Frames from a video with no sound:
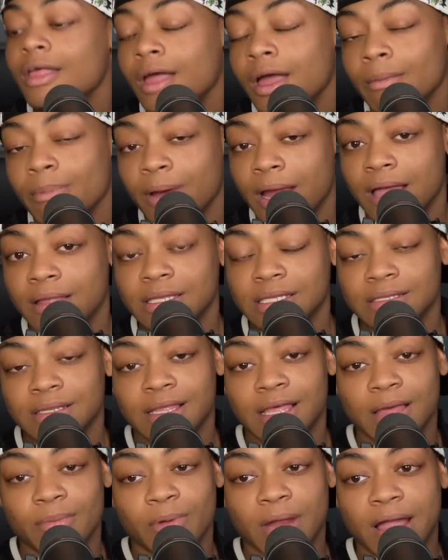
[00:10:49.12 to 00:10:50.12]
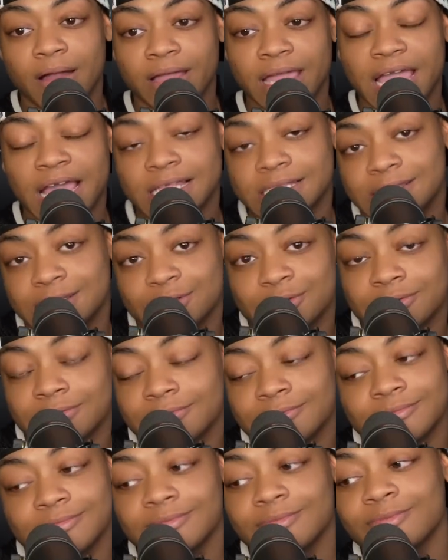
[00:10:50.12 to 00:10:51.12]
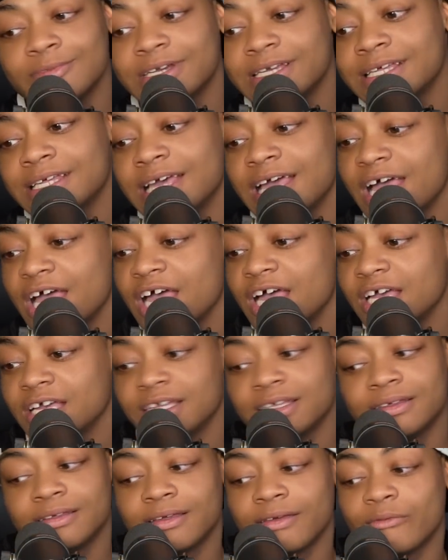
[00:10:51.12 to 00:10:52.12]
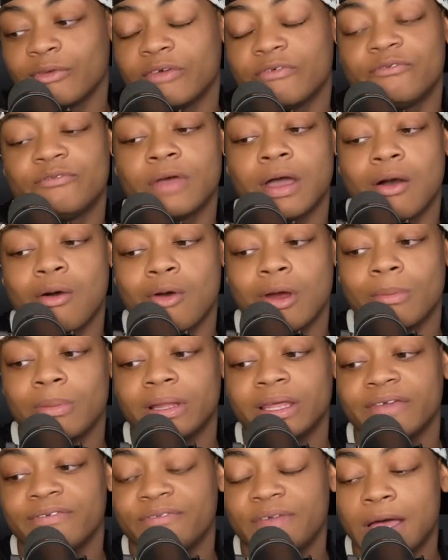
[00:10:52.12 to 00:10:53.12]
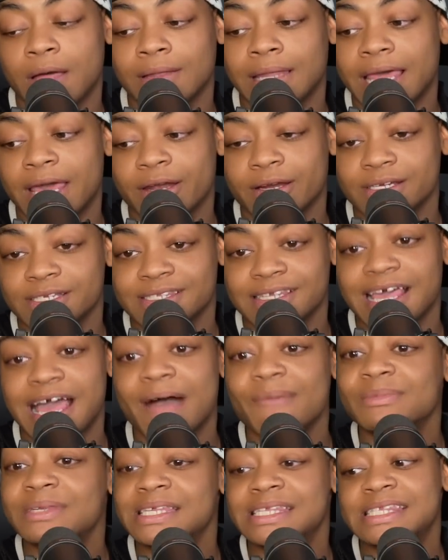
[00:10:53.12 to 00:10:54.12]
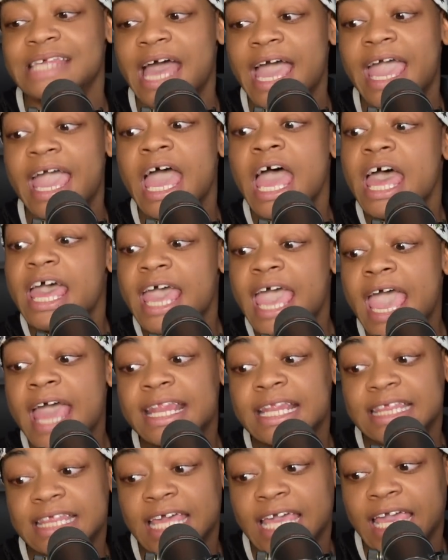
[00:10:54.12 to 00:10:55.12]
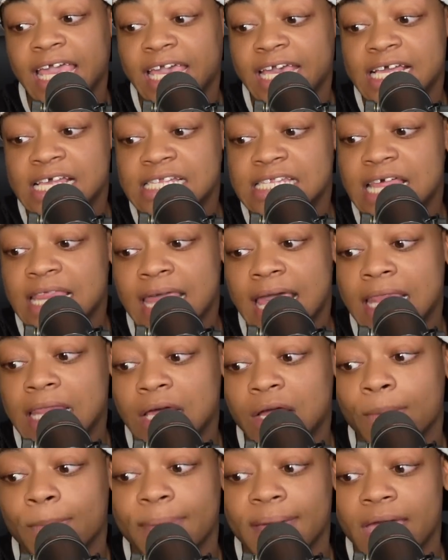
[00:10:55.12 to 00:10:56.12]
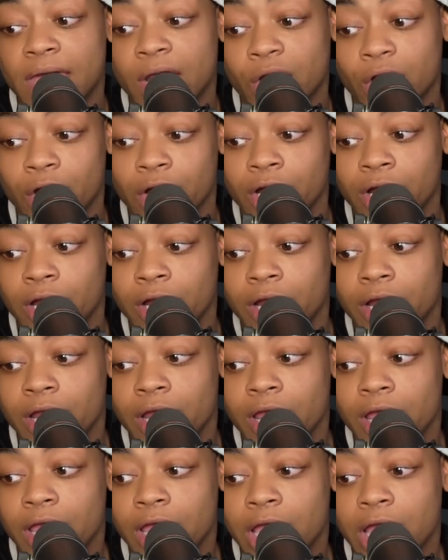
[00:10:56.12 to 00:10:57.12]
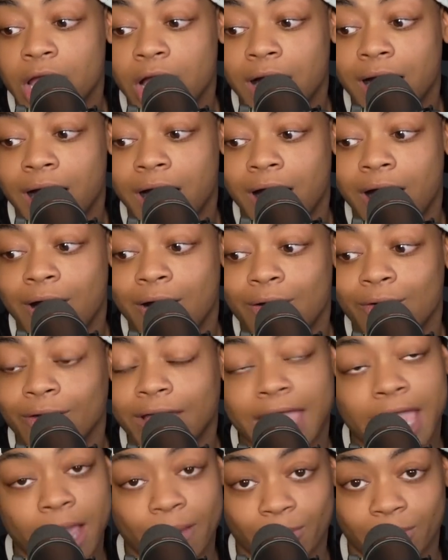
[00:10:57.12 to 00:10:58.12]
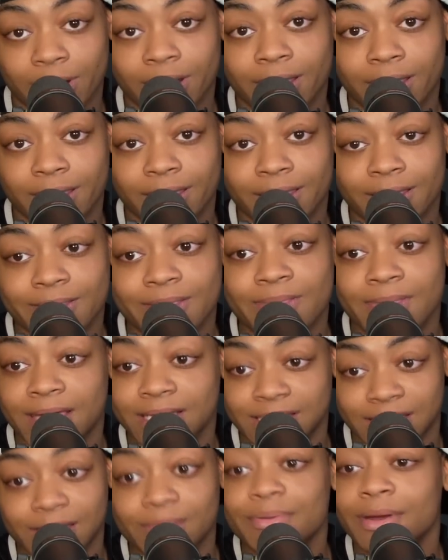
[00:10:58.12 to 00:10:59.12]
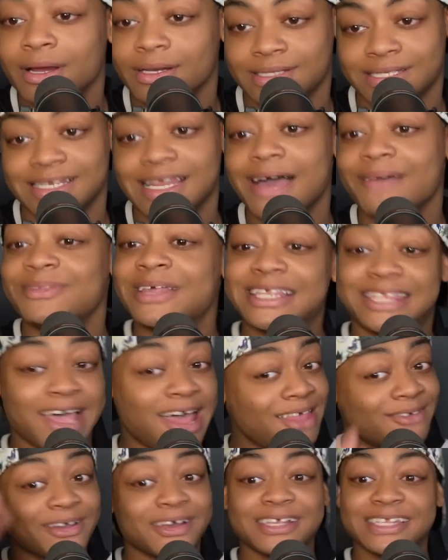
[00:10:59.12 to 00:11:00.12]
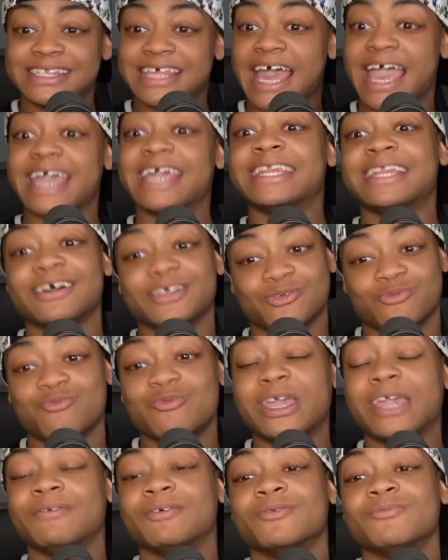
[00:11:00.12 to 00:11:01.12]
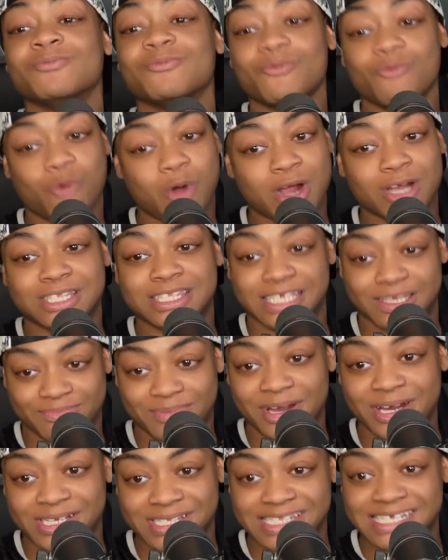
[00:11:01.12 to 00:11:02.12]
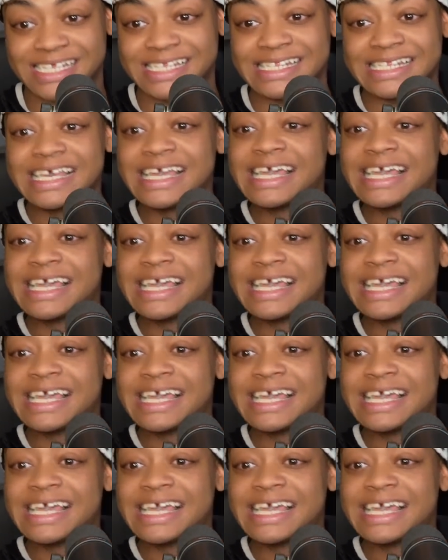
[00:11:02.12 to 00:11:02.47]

a brown a brown cat suit with uh with horribly felt letters. I'm just saying. And the thing is, they look better on camera than they did in person. Uh, that's all I'm gonna say. It looks even worse in person.